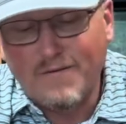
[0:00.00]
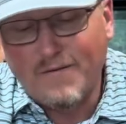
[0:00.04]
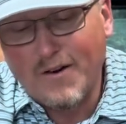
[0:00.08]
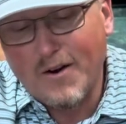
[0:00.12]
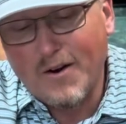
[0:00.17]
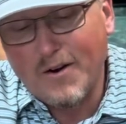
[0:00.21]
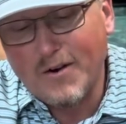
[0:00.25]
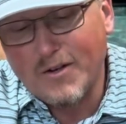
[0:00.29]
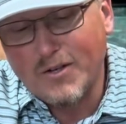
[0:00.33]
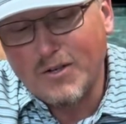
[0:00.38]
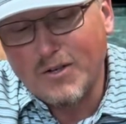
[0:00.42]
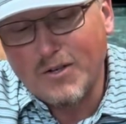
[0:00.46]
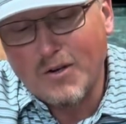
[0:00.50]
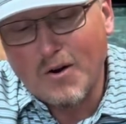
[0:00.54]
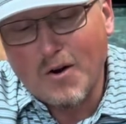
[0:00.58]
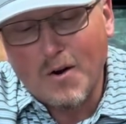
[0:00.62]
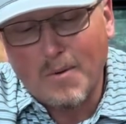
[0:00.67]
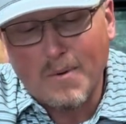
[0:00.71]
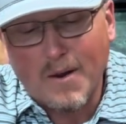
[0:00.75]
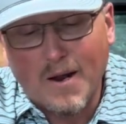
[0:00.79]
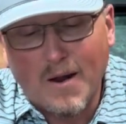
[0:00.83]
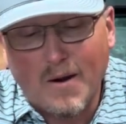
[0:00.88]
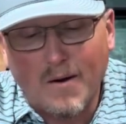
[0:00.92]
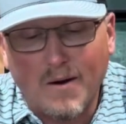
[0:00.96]
very sharp,
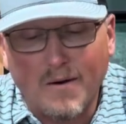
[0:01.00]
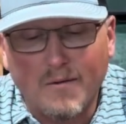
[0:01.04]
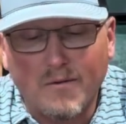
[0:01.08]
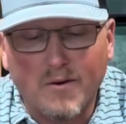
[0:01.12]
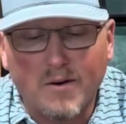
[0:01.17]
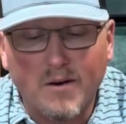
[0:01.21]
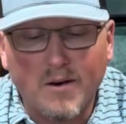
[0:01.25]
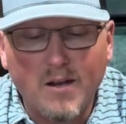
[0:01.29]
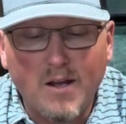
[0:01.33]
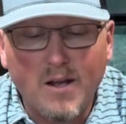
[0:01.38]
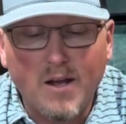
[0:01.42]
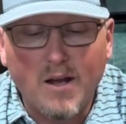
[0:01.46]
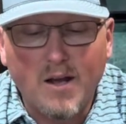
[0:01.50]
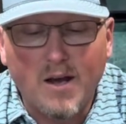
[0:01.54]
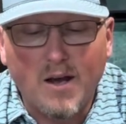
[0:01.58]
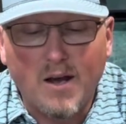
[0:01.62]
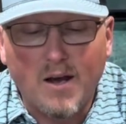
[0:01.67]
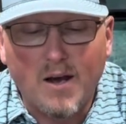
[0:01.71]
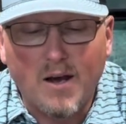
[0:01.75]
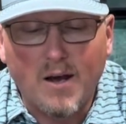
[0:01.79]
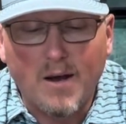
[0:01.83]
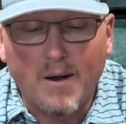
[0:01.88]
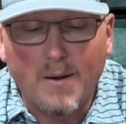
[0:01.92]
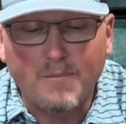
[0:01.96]

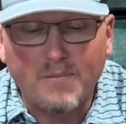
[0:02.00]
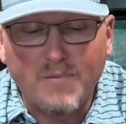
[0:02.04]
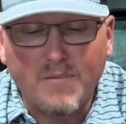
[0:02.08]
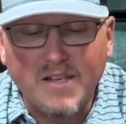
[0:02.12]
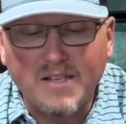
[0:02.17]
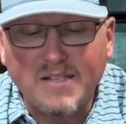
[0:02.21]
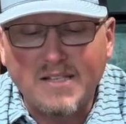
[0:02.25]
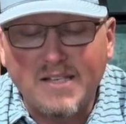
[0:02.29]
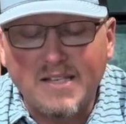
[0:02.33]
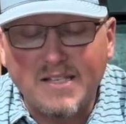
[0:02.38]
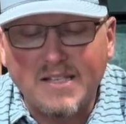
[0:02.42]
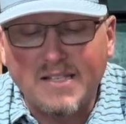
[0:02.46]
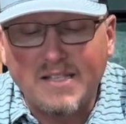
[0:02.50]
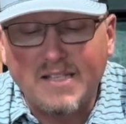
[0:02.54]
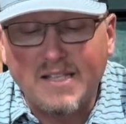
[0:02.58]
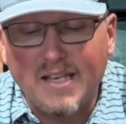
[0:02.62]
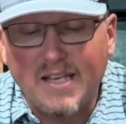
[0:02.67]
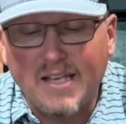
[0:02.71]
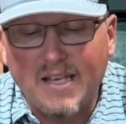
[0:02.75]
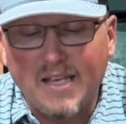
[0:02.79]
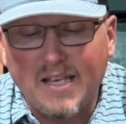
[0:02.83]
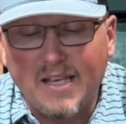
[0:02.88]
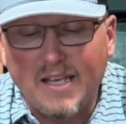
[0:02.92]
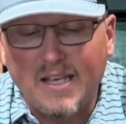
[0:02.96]
however. This is
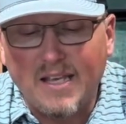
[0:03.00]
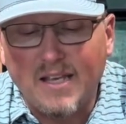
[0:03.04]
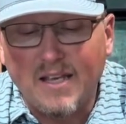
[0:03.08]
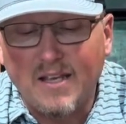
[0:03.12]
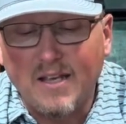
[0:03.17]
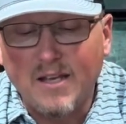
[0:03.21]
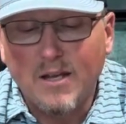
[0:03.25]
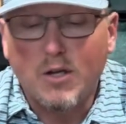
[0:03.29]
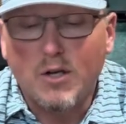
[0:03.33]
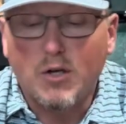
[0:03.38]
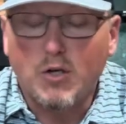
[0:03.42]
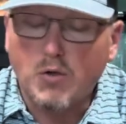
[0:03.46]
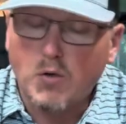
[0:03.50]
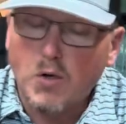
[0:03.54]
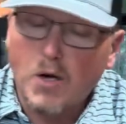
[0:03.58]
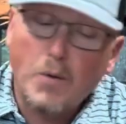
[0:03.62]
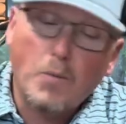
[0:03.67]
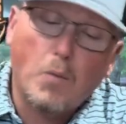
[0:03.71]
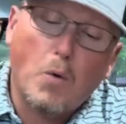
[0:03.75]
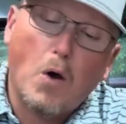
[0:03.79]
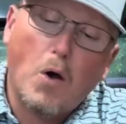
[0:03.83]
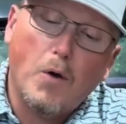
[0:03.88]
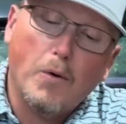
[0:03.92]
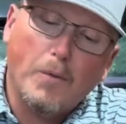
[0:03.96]
the
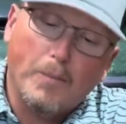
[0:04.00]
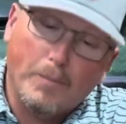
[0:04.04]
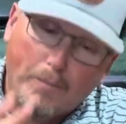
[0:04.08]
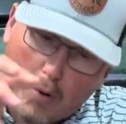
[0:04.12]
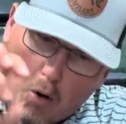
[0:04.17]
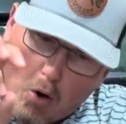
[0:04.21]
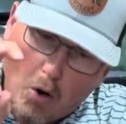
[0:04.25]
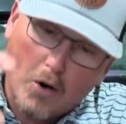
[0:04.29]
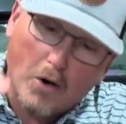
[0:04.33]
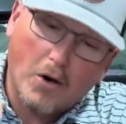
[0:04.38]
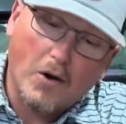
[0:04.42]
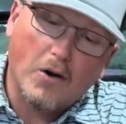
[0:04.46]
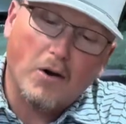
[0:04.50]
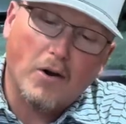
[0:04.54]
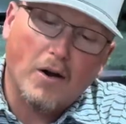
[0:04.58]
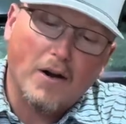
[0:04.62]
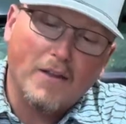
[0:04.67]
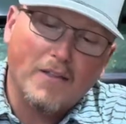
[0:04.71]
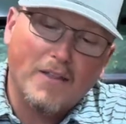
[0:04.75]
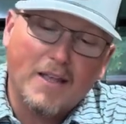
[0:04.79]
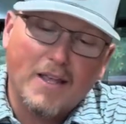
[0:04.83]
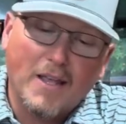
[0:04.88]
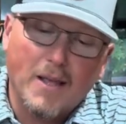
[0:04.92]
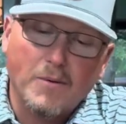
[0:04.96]
Schradewald and Parker. I
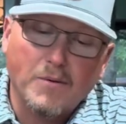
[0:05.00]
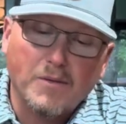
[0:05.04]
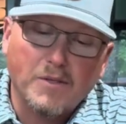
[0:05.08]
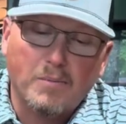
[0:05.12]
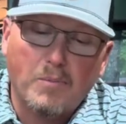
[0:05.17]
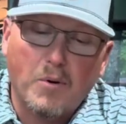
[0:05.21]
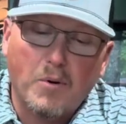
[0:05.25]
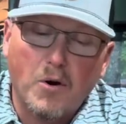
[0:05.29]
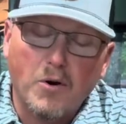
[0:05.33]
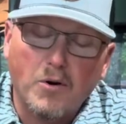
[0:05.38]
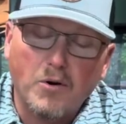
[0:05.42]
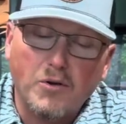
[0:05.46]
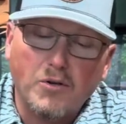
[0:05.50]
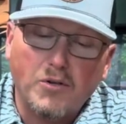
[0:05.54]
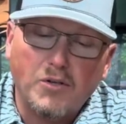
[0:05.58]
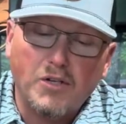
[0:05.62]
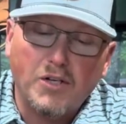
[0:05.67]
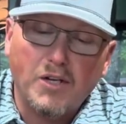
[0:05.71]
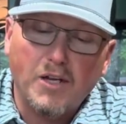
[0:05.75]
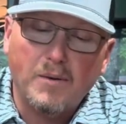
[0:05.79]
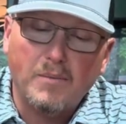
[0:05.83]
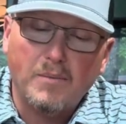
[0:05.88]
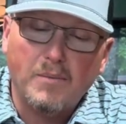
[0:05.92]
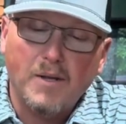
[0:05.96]
think it was a
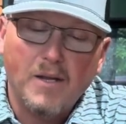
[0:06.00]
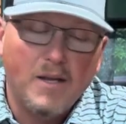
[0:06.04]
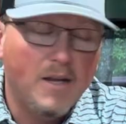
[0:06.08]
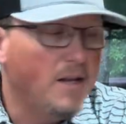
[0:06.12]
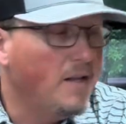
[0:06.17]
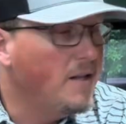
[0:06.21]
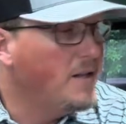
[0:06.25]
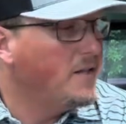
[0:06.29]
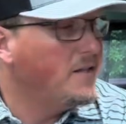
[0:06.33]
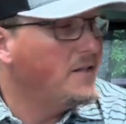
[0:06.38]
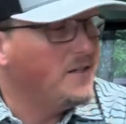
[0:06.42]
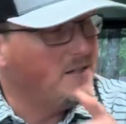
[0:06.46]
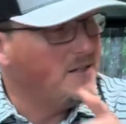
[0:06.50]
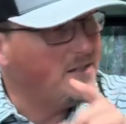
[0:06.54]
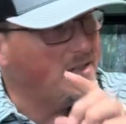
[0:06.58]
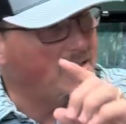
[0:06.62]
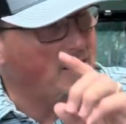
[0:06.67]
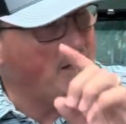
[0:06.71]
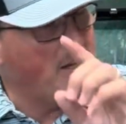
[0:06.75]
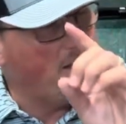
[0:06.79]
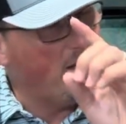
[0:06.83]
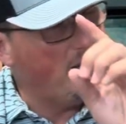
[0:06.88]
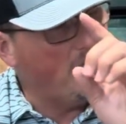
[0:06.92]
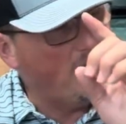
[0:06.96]
partnership. This is
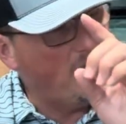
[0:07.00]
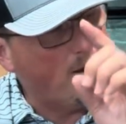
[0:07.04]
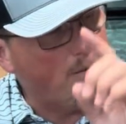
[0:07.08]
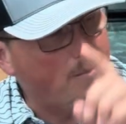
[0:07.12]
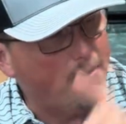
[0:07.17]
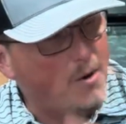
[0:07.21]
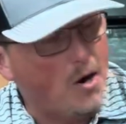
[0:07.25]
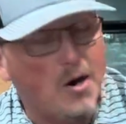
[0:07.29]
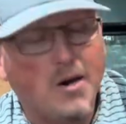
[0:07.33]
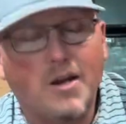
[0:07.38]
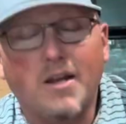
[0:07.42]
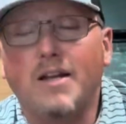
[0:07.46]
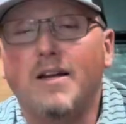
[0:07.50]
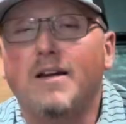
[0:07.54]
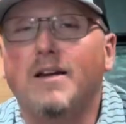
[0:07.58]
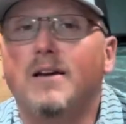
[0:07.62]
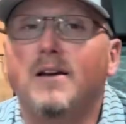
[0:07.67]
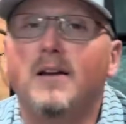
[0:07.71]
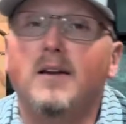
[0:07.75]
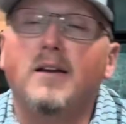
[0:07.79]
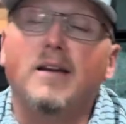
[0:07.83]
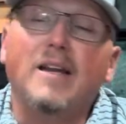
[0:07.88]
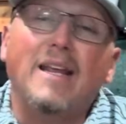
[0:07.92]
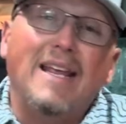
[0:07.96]
the
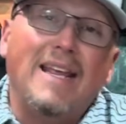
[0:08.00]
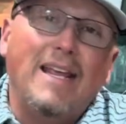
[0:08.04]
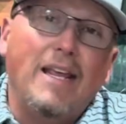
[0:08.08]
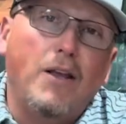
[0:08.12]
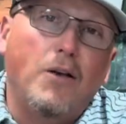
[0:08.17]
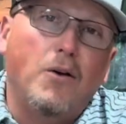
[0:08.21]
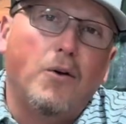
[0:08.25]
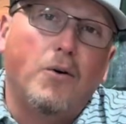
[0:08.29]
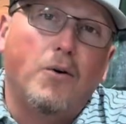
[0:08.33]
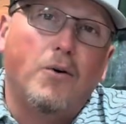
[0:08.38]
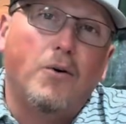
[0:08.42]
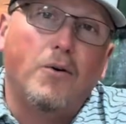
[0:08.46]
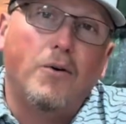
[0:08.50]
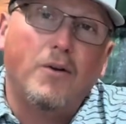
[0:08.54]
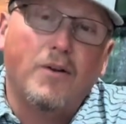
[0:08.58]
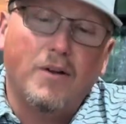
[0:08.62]
American Eagle